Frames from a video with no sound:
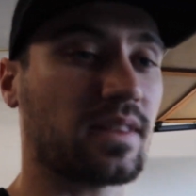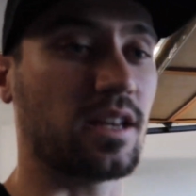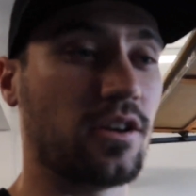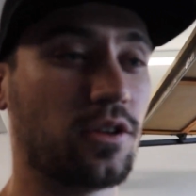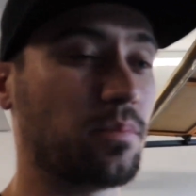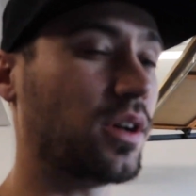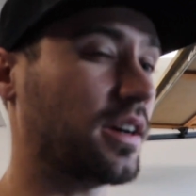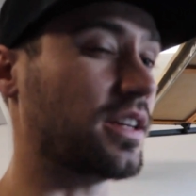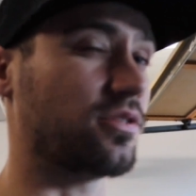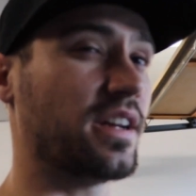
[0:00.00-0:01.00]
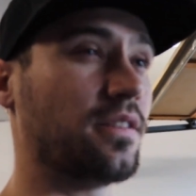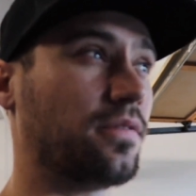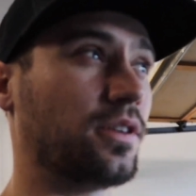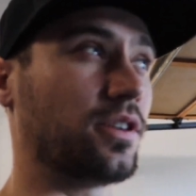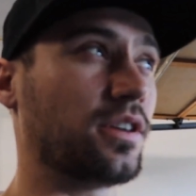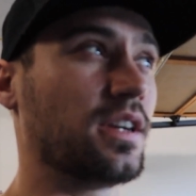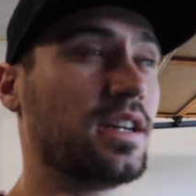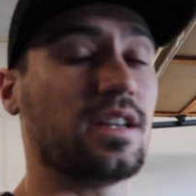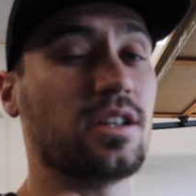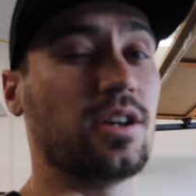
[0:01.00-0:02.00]
The block is rated for
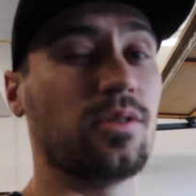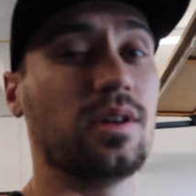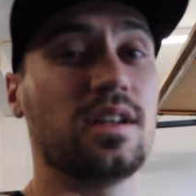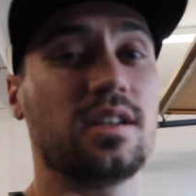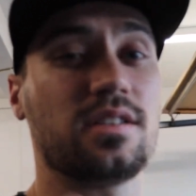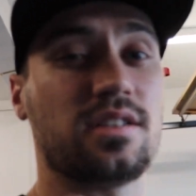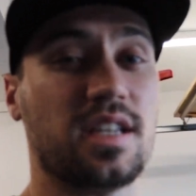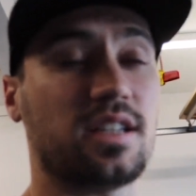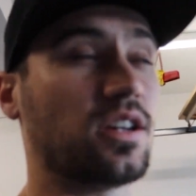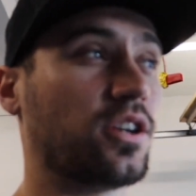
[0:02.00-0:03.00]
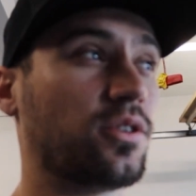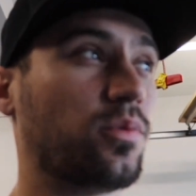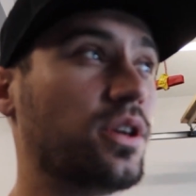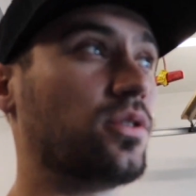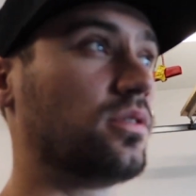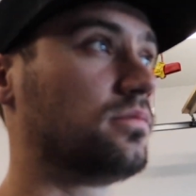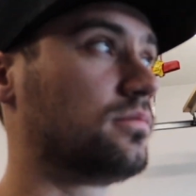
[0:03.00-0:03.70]
600 wheel.